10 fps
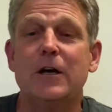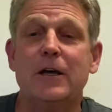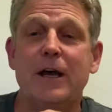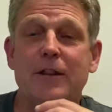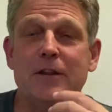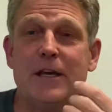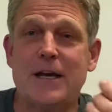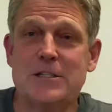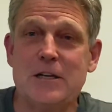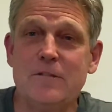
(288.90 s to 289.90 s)
and the
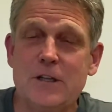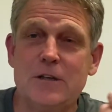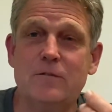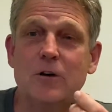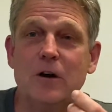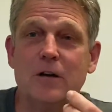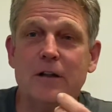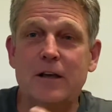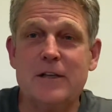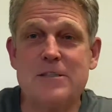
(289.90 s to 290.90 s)
activity of God
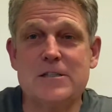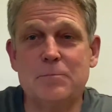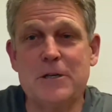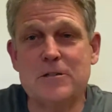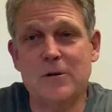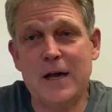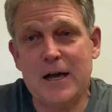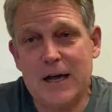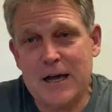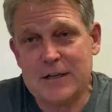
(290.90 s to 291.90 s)
as He speaks to our
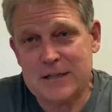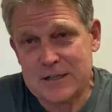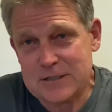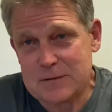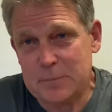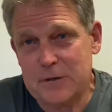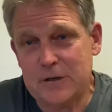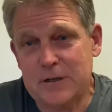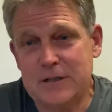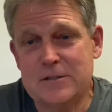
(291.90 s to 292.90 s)
heart and our
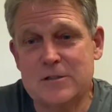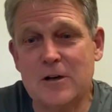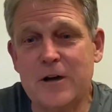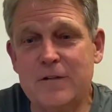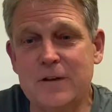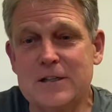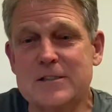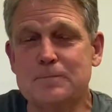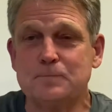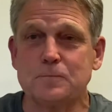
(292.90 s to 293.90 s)
spirit inside of
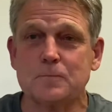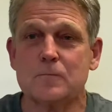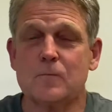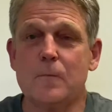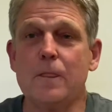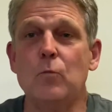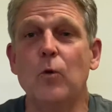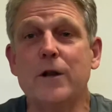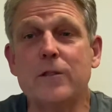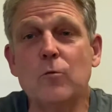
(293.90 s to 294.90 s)
us.
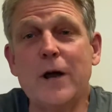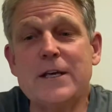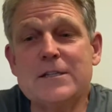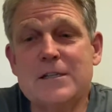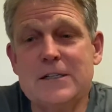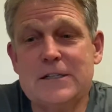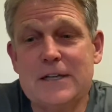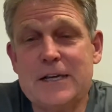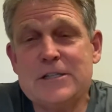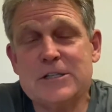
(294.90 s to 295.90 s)
One of the ways that
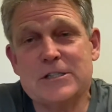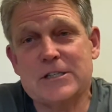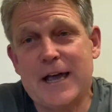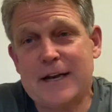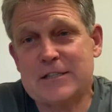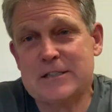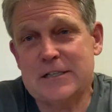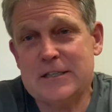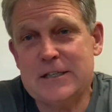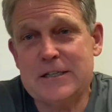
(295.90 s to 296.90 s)
Ignatius
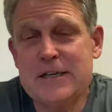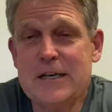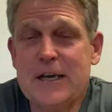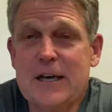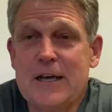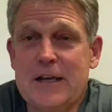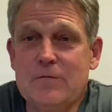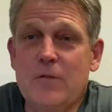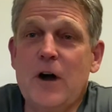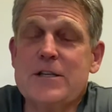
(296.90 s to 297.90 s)
actually
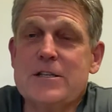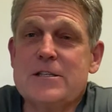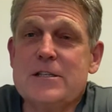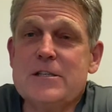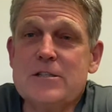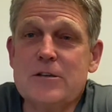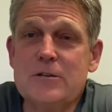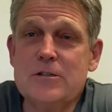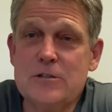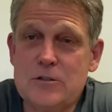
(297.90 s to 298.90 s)
invites us into
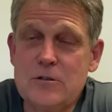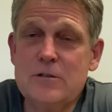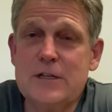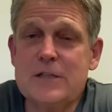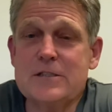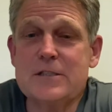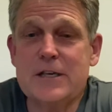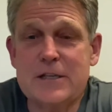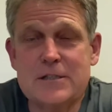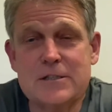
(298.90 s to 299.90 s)
to do this
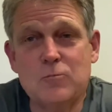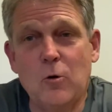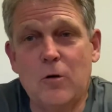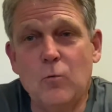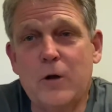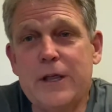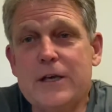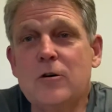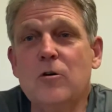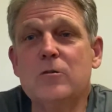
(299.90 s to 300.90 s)
is what he
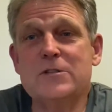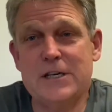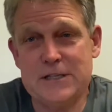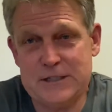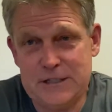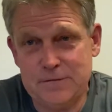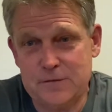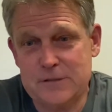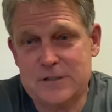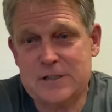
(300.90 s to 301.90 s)
calls
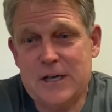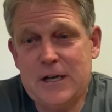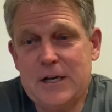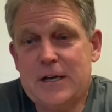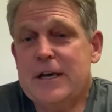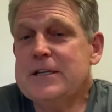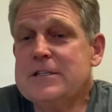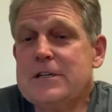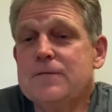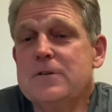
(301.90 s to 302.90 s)
indifference.
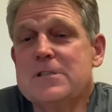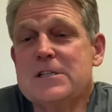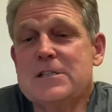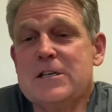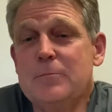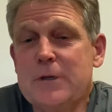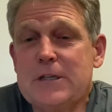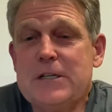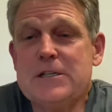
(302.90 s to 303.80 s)
Indifference is the ability to